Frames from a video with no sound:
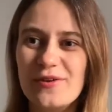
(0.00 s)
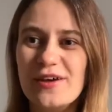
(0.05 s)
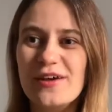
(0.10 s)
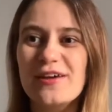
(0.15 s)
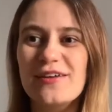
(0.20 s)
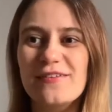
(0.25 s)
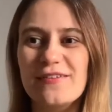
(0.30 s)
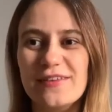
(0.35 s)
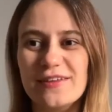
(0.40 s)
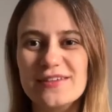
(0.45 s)

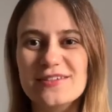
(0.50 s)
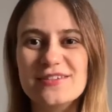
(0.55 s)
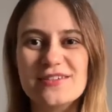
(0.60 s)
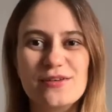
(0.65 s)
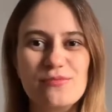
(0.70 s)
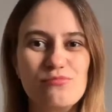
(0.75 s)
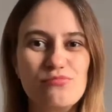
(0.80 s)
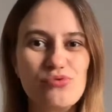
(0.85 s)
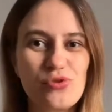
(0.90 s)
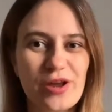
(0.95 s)
this
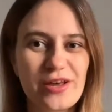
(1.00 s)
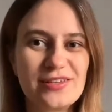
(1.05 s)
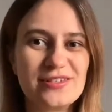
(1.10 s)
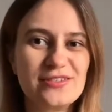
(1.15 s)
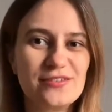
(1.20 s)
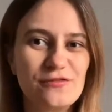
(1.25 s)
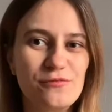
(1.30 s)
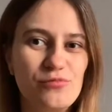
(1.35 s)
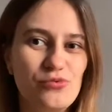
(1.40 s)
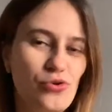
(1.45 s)
impressive
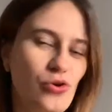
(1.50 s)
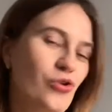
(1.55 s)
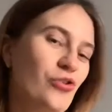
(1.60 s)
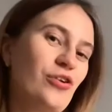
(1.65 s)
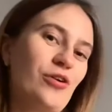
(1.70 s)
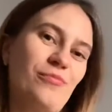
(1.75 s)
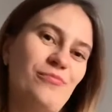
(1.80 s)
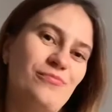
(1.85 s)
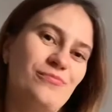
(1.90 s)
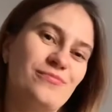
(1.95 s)
program,
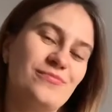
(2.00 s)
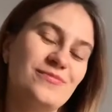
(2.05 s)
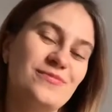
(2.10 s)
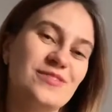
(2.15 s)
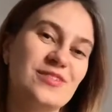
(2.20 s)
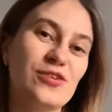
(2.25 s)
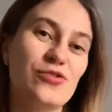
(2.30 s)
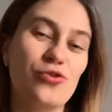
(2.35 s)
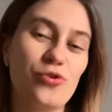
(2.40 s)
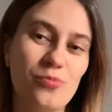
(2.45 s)
the
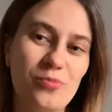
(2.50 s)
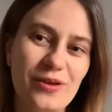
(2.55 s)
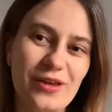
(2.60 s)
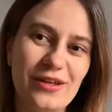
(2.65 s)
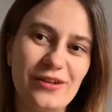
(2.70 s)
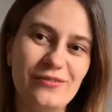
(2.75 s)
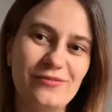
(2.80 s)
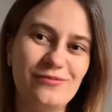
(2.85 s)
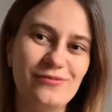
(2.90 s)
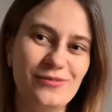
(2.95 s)
European
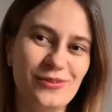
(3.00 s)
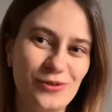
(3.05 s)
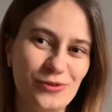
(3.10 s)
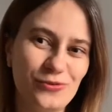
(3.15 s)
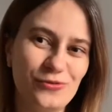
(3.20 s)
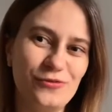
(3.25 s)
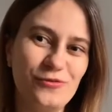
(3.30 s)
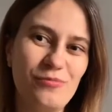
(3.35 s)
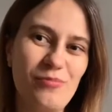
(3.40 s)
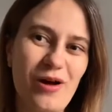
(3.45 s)
Youth
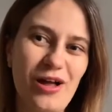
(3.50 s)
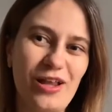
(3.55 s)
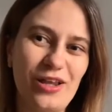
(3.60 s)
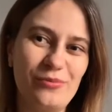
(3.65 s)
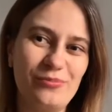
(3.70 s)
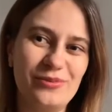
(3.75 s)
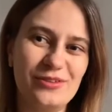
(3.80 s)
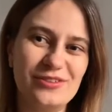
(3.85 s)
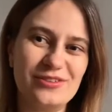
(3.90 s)
Parliament,